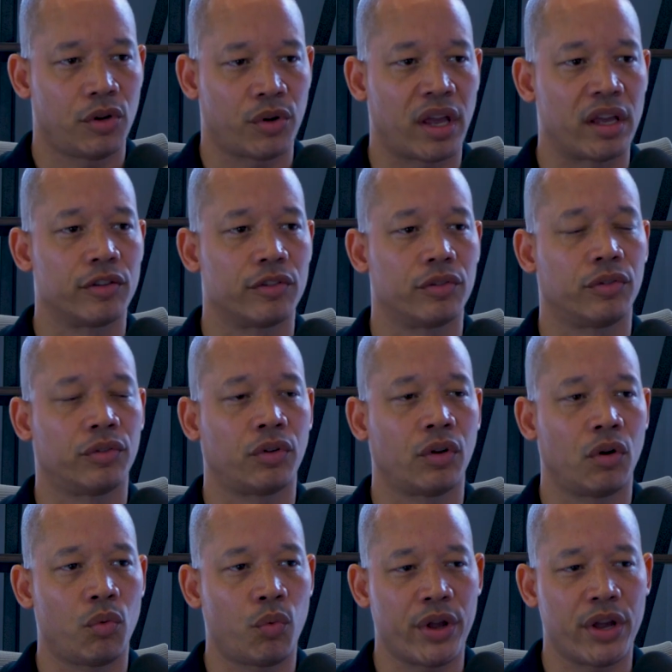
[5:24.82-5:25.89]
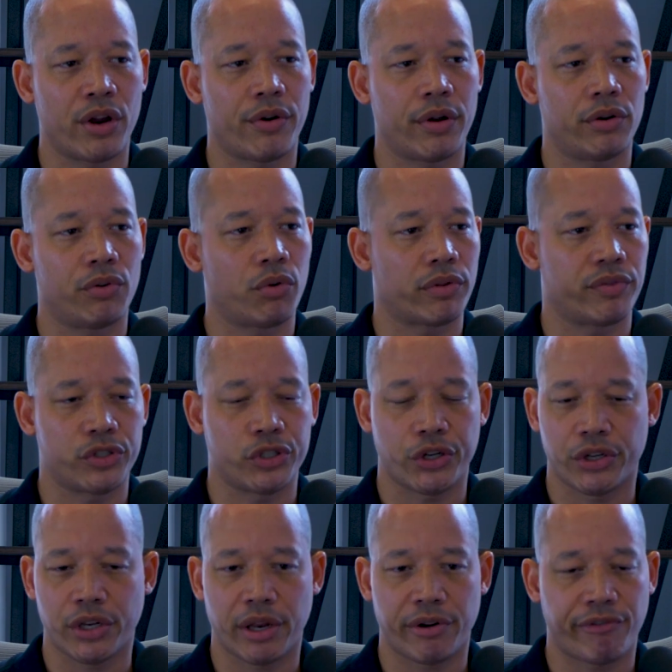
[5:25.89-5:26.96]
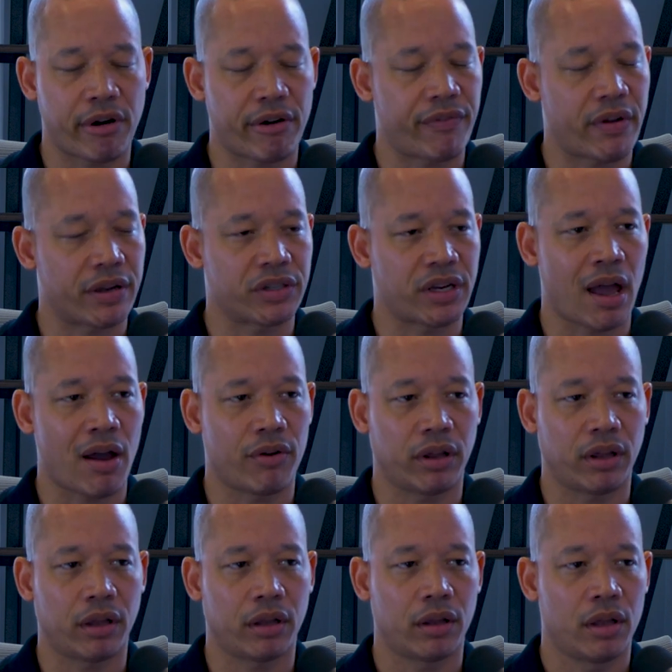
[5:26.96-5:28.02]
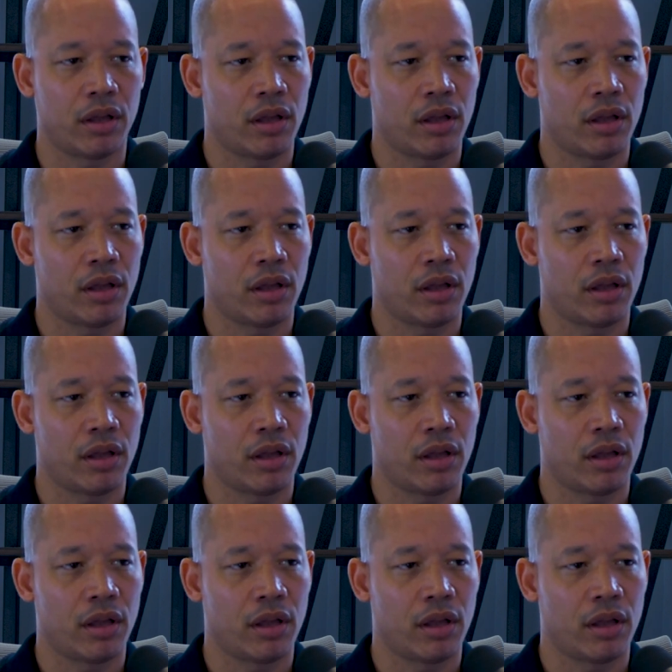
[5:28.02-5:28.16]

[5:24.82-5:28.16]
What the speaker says: Okay. So we're in Northern Virginia in Fairfax County,